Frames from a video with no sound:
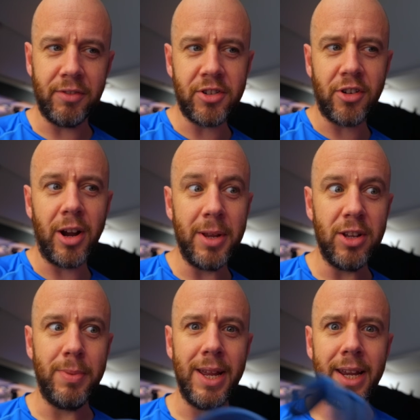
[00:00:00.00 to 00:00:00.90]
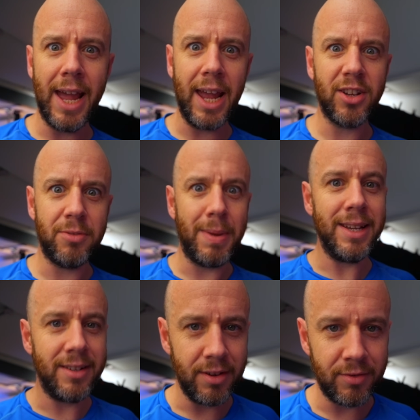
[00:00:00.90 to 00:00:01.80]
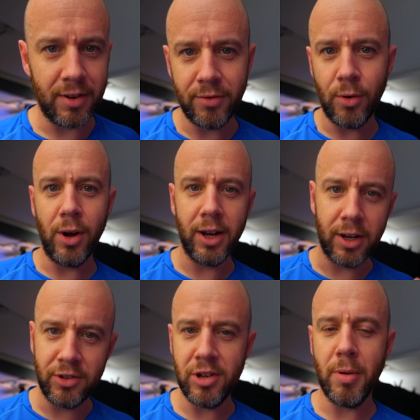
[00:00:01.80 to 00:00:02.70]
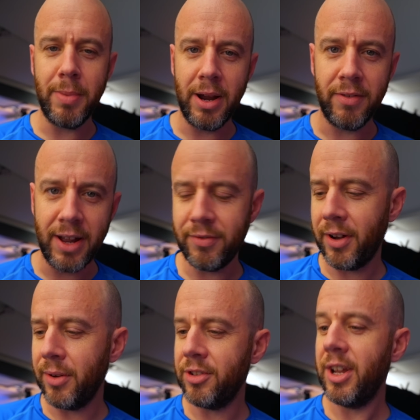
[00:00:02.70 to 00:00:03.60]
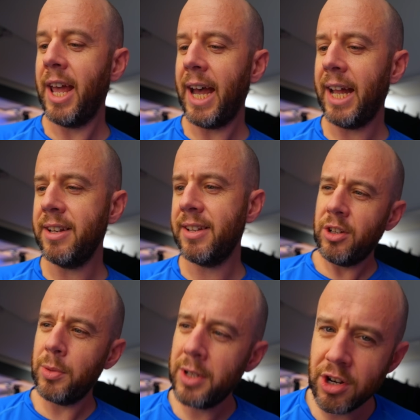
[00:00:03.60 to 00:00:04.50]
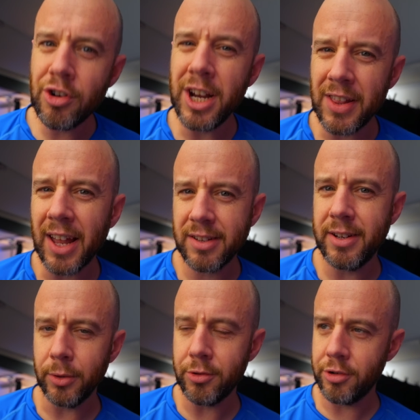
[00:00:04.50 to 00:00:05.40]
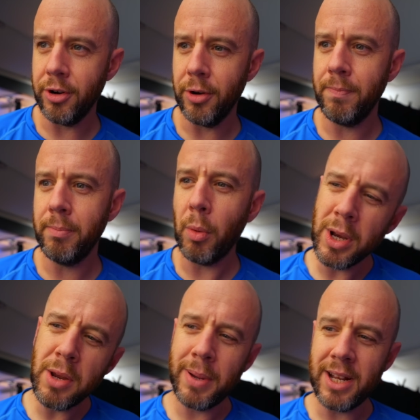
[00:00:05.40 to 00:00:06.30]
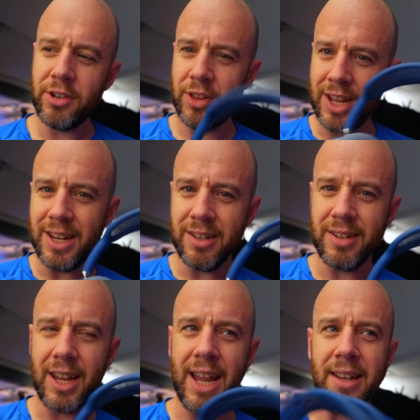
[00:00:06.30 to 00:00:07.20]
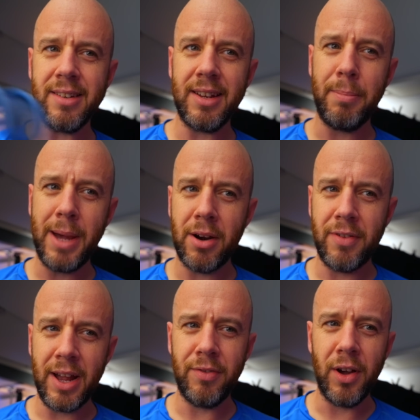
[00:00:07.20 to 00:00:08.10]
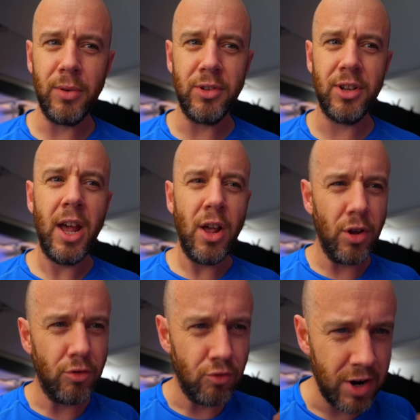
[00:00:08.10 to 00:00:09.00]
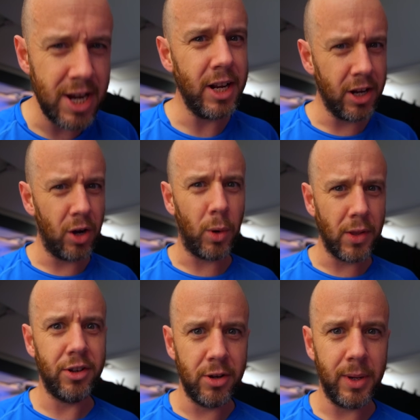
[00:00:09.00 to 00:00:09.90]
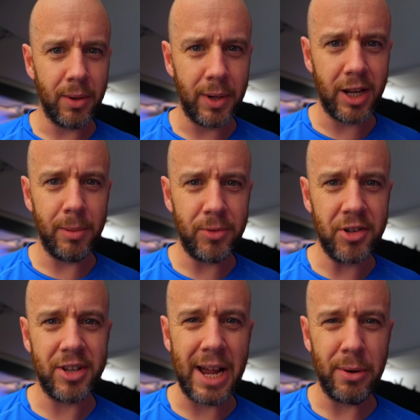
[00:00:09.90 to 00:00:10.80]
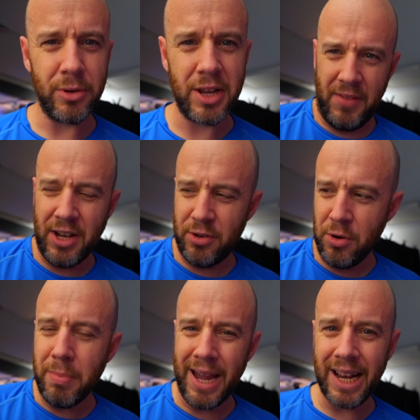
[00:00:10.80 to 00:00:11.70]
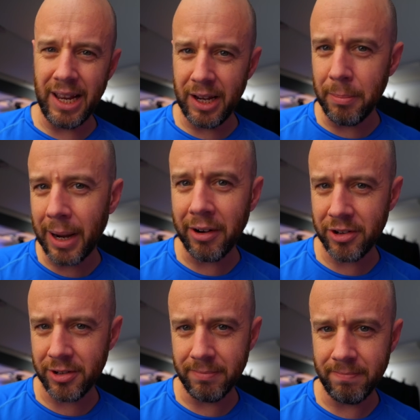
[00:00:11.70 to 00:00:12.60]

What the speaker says: I've described it as being expensive for a consumer pair of headphones, and to a degree, that's still true. But when you pitch these against a pair of headphones that really know what they're doing when it comes to sound, they do pale in comparison.